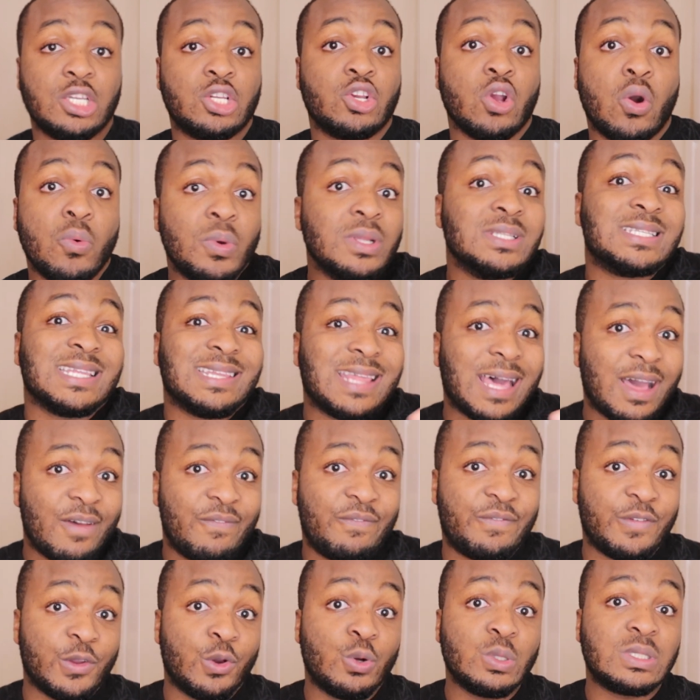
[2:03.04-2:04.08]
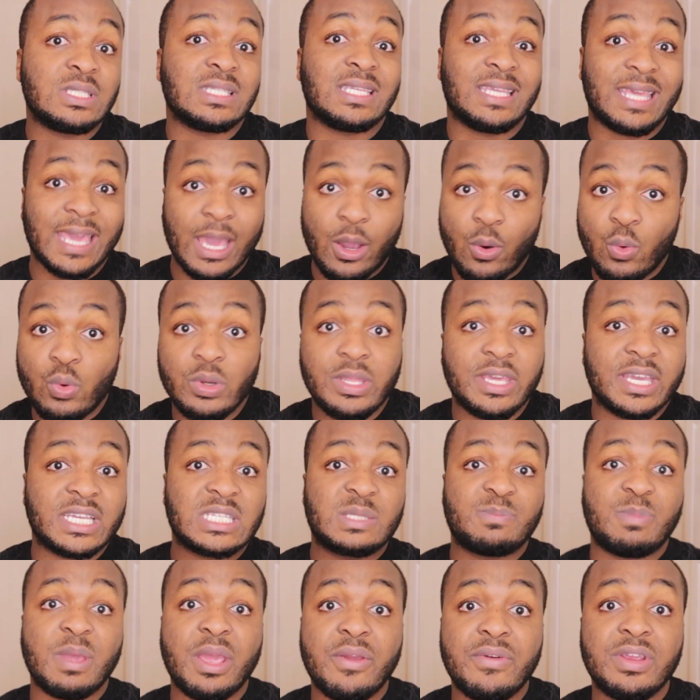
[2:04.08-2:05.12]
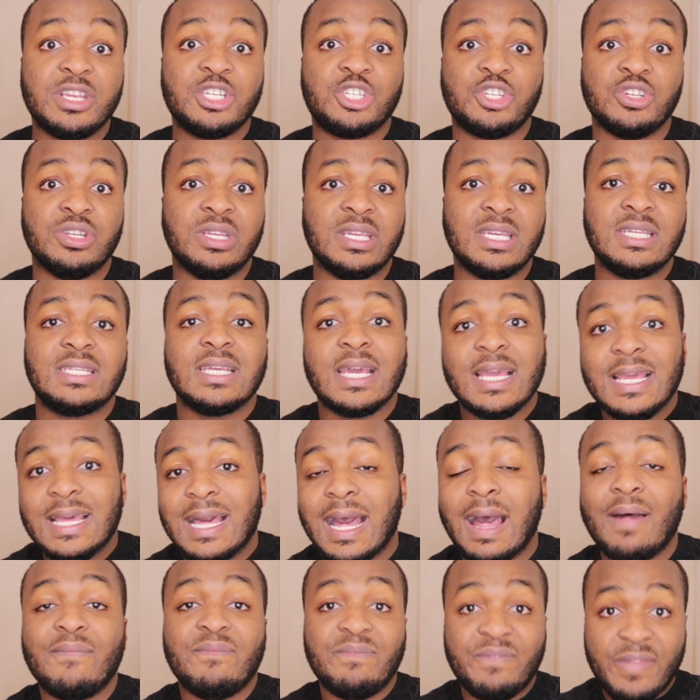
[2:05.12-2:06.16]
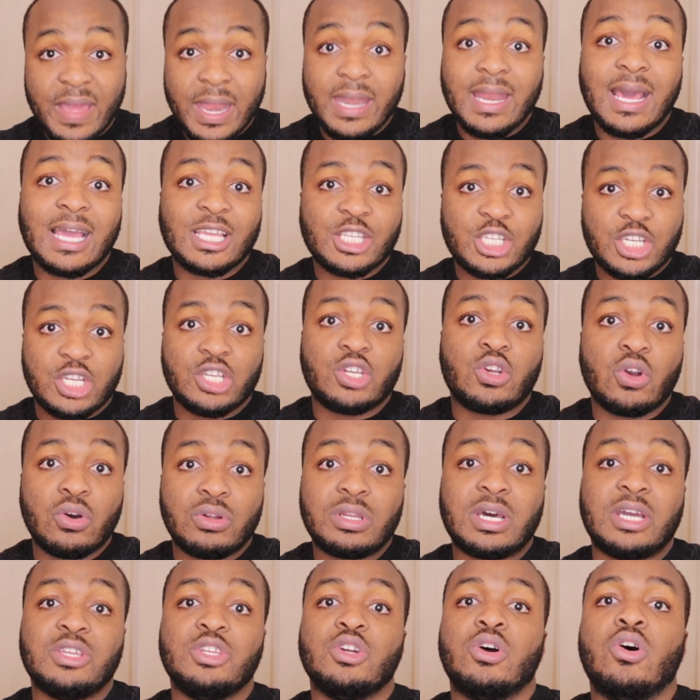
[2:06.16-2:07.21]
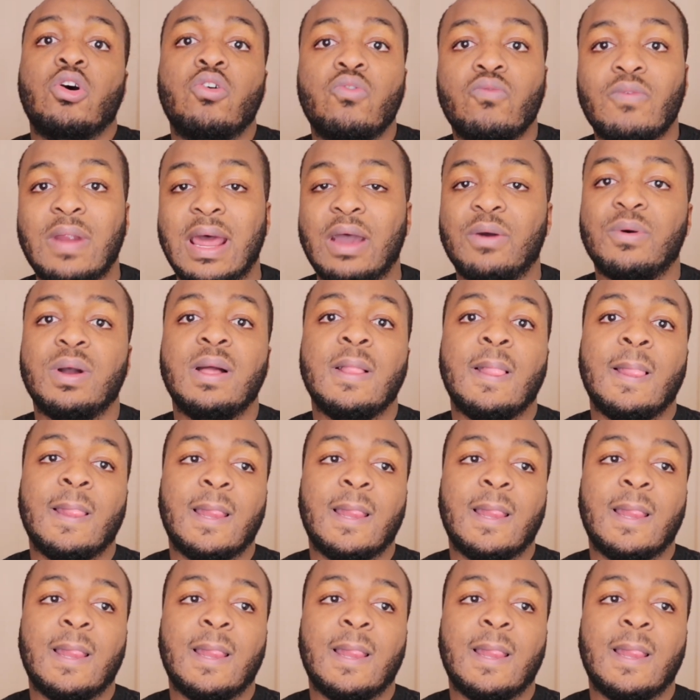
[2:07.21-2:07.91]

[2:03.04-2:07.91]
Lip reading: go into that field, get all the experience you need, and then actually go down your own route.